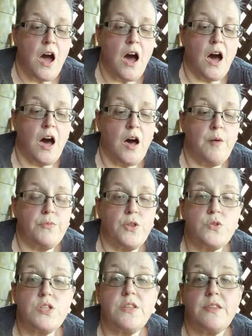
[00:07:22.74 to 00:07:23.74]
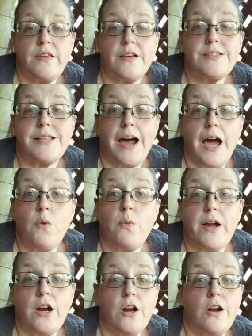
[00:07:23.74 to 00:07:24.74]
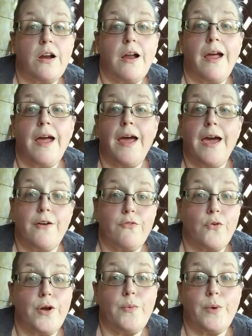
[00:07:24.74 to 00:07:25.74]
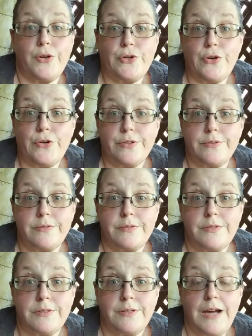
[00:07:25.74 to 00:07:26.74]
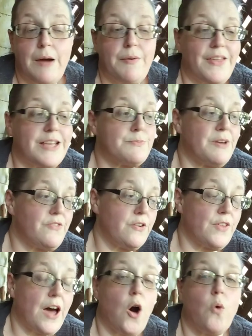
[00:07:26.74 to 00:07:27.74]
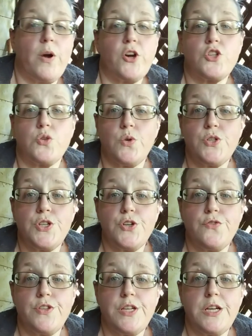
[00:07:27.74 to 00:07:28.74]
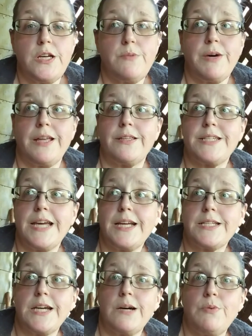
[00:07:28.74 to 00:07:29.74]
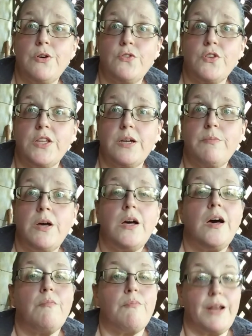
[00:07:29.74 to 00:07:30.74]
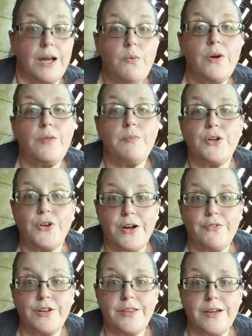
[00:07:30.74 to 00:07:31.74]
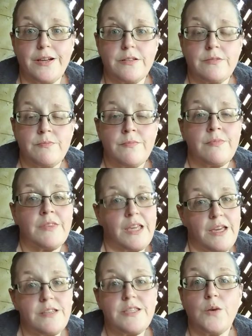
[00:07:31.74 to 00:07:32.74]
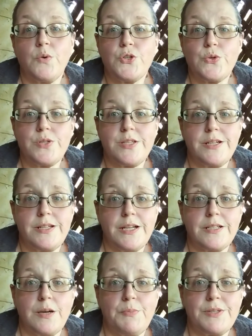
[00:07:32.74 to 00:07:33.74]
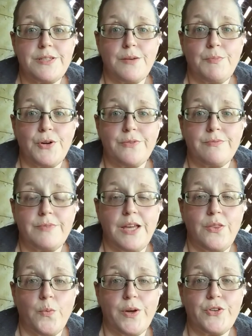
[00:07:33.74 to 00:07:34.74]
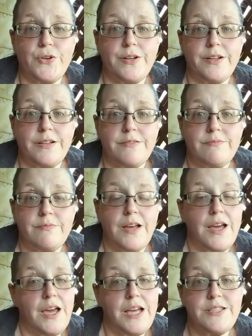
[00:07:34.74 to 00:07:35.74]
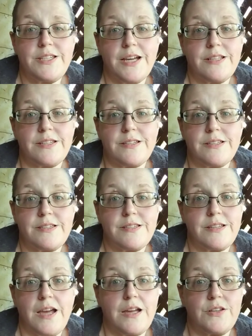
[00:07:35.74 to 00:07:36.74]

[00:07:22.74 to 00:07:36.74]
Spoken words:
Those are the things that I wear every winter. I mean, that's my favorite. I'll wear shorts over them, and tank top over them, but I wear them under everything. Yes, I wear shorts and a tank top in summer. In the winter, it's Texas.